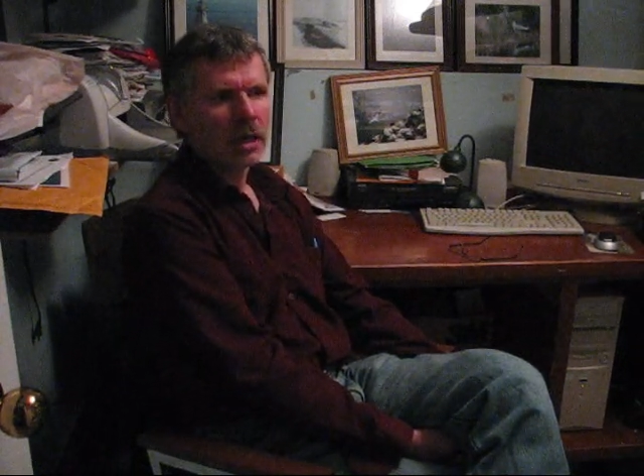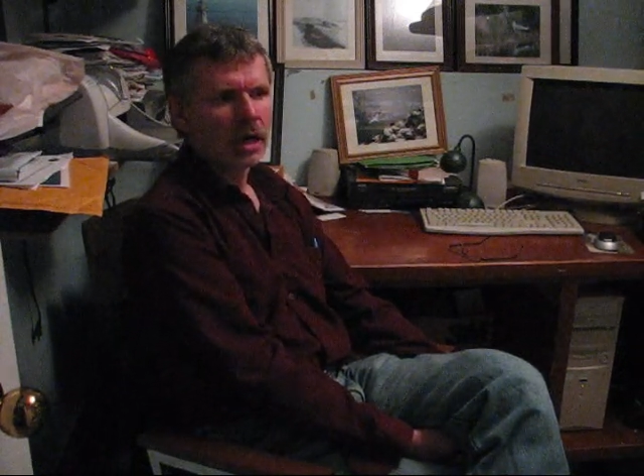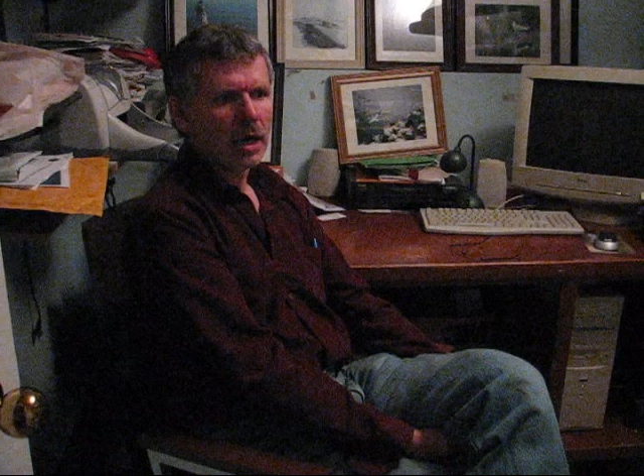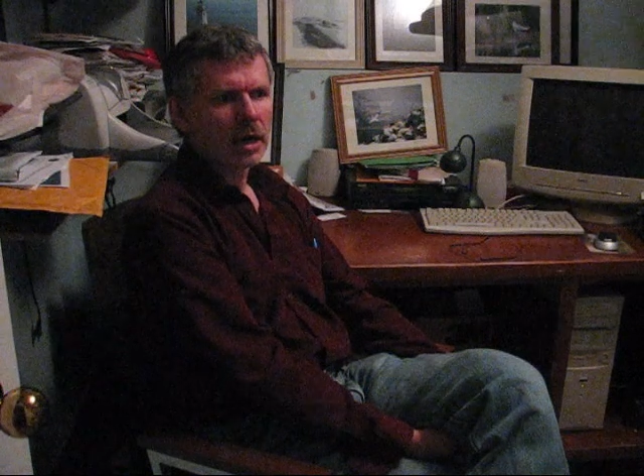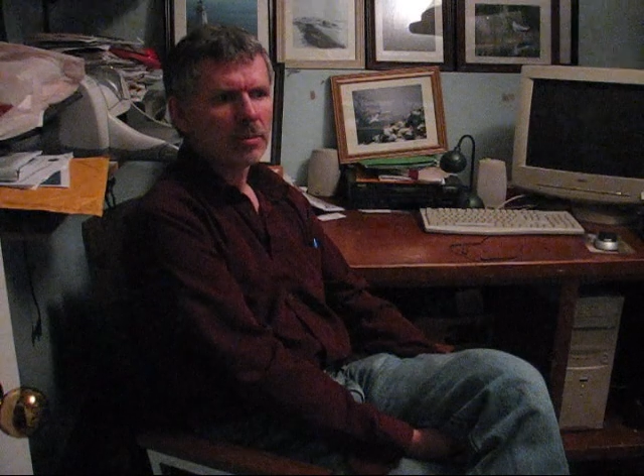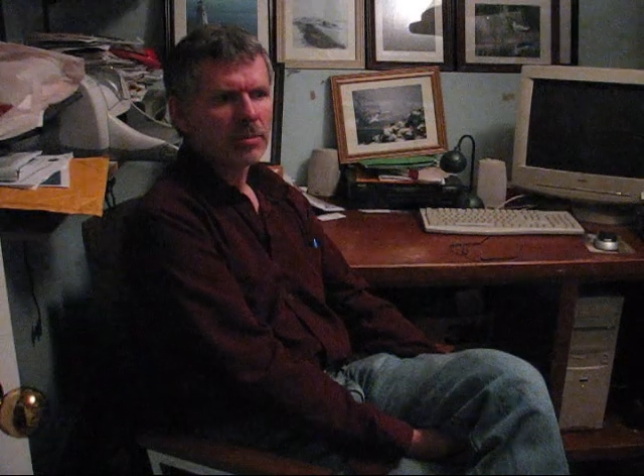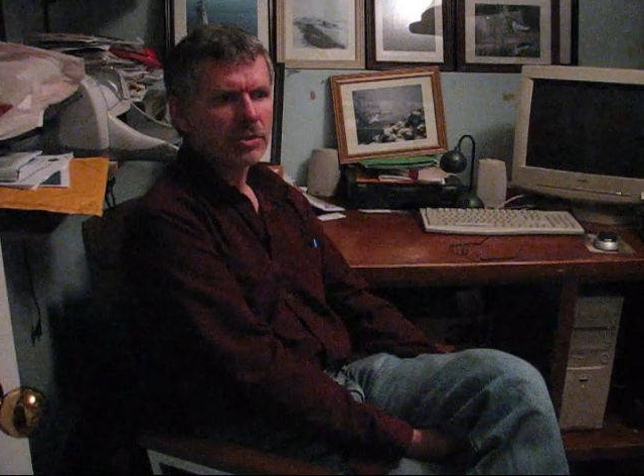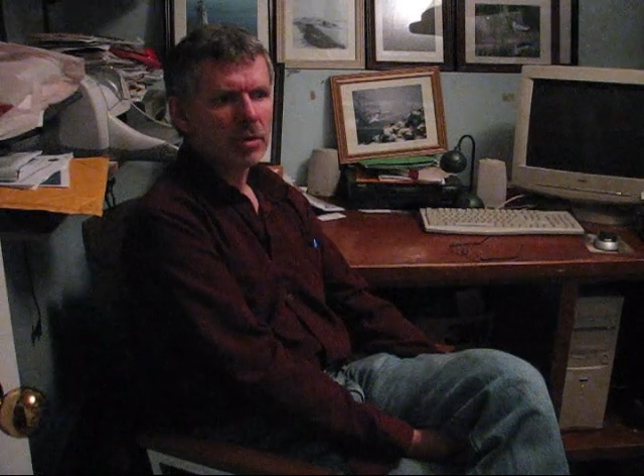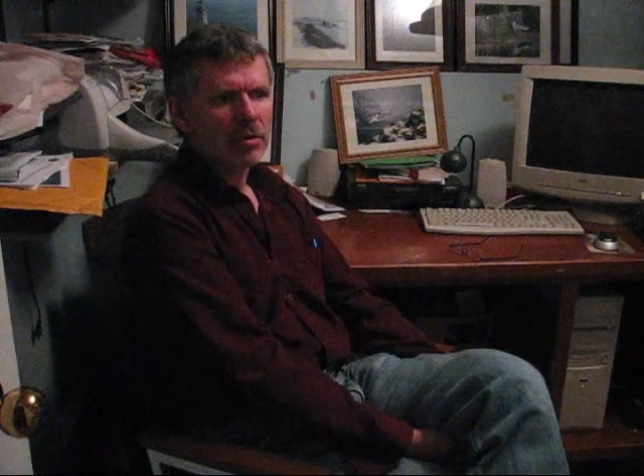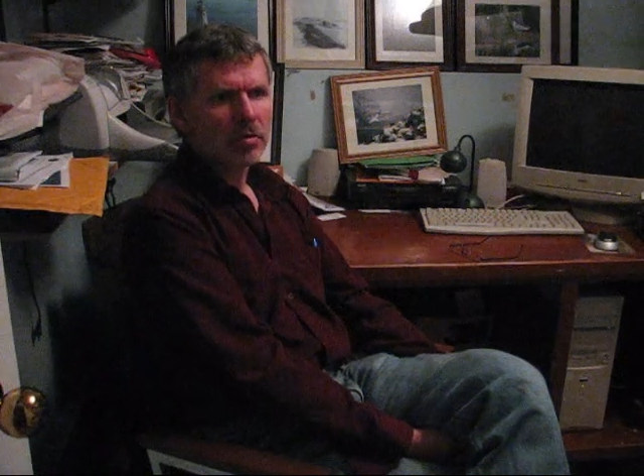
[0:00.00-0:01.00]
Um,
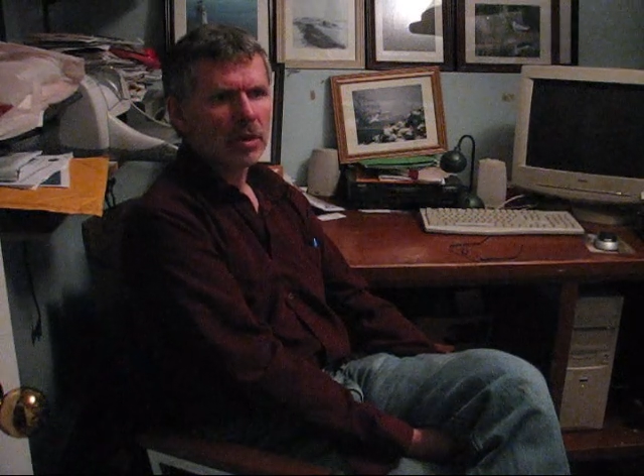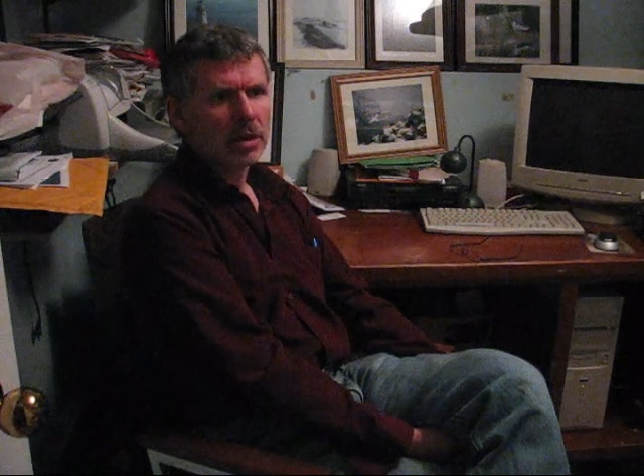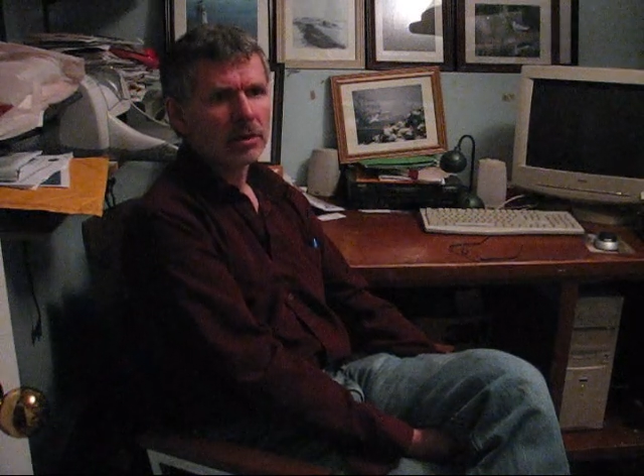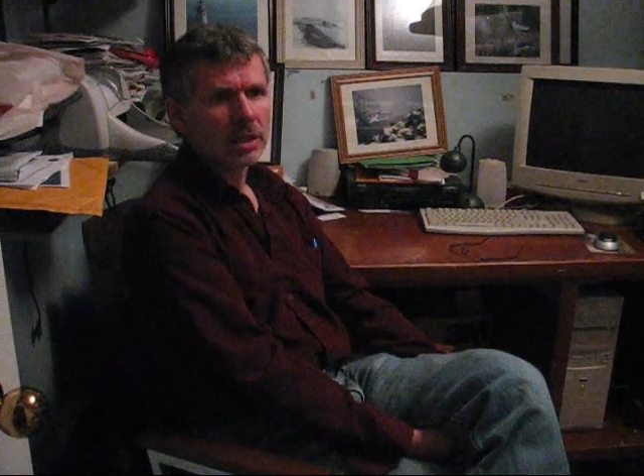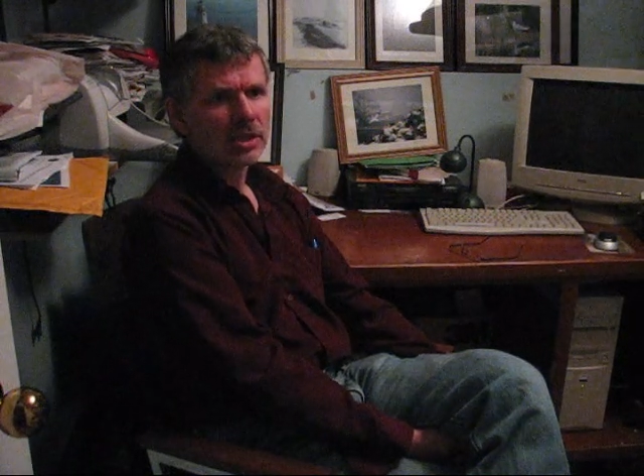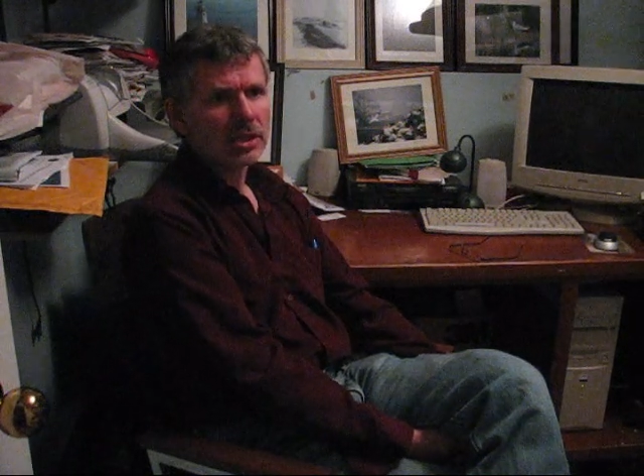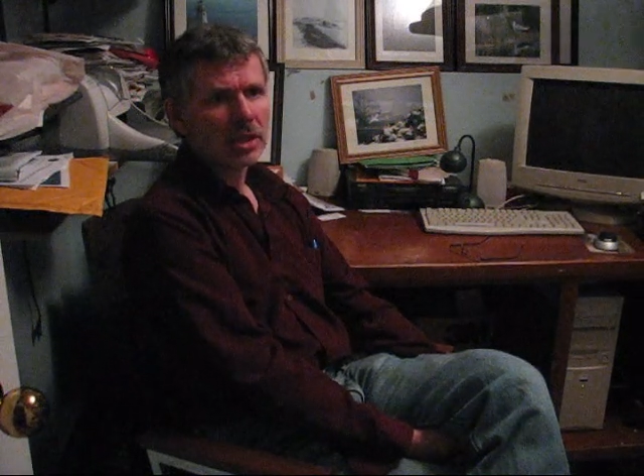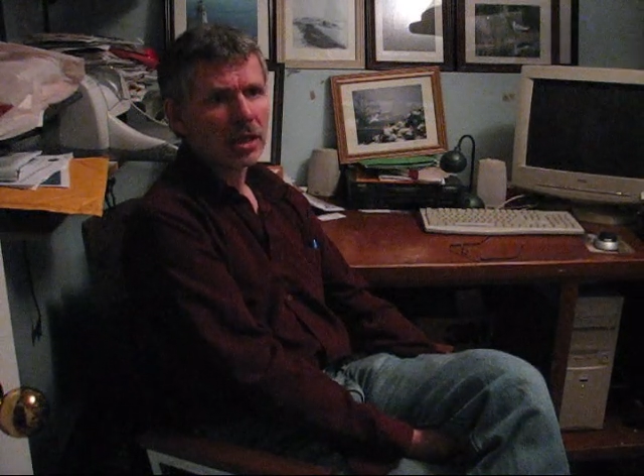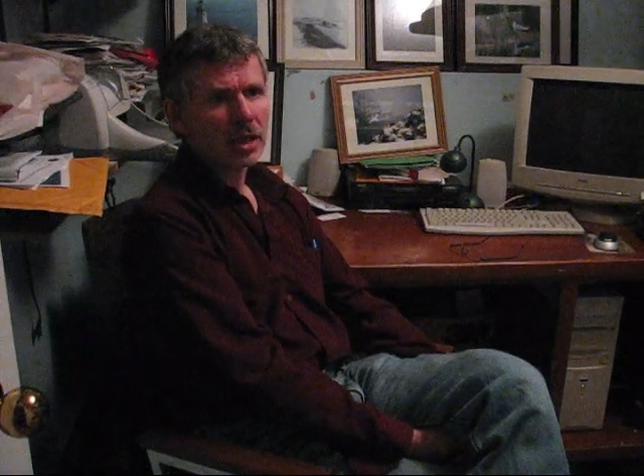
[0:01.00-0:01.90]
so uh, essentially,